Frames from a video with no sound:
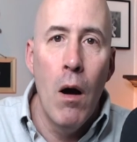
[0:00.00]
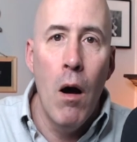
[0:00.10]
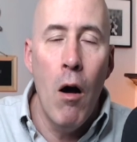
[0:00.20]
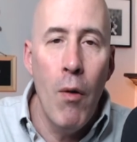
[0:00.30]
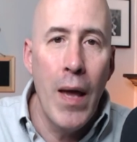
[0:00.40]

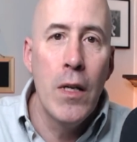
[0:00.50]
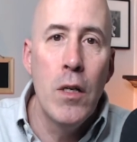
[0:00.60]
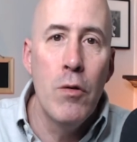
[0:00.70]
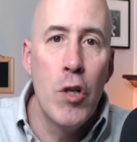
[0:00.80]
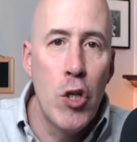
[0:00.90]
All I could
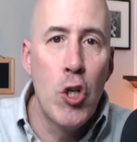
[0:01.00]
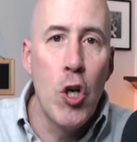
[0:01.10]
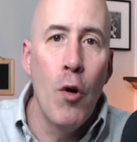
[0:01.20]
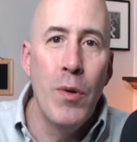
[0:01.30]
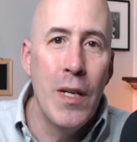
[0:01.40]
do is
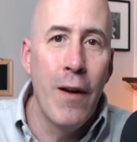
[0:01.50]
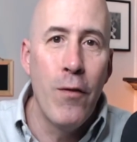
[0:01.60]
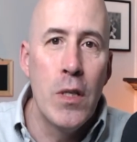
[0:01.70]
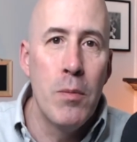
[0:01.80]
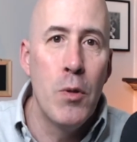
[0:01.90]
show the
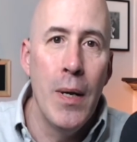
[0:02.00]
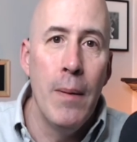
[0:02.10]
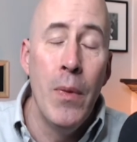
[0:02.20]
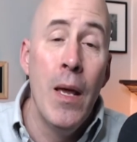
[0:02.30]
difference between